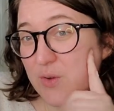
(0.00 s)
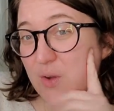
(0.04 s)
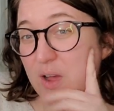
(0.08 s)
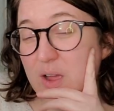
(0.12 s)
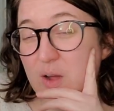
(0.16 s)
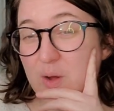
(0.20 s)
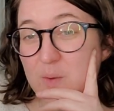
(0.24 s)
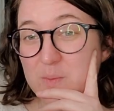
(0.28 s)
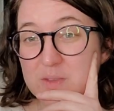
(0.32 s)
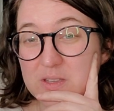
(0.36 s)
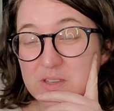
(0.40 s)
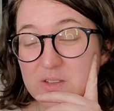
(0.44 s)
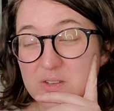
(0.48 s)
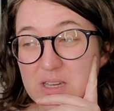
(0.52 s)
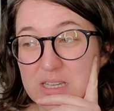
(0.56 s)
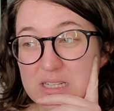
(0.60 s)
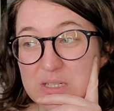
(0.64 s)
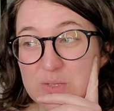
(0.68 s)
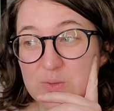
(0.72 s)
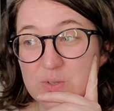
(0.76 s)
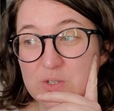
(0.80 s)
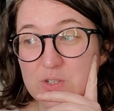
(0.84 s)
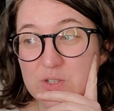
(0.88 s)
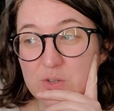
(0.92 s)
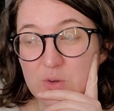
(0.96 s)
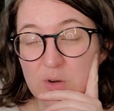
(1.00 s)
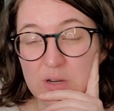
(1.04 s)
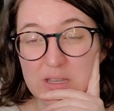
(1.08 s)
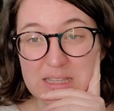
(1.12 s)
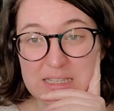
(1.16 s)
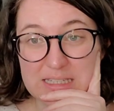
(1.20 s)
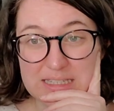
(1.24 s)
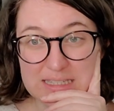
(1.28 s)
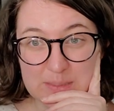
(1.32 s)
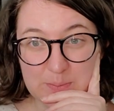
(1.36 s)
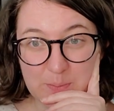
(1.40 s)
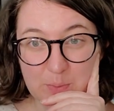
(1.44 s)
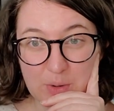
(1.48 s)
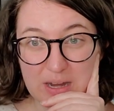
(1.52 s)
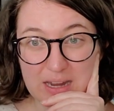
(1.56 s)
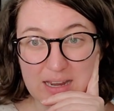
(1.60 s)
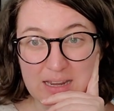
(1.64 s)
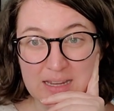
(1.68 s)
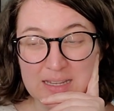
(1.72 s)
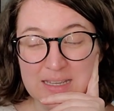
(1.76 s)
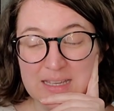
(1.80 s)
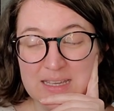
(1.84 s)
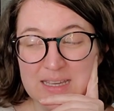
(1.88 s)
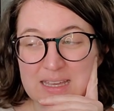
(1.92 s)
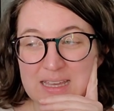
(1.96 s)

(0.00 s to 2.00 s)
I hope that you get to enjoy this spring.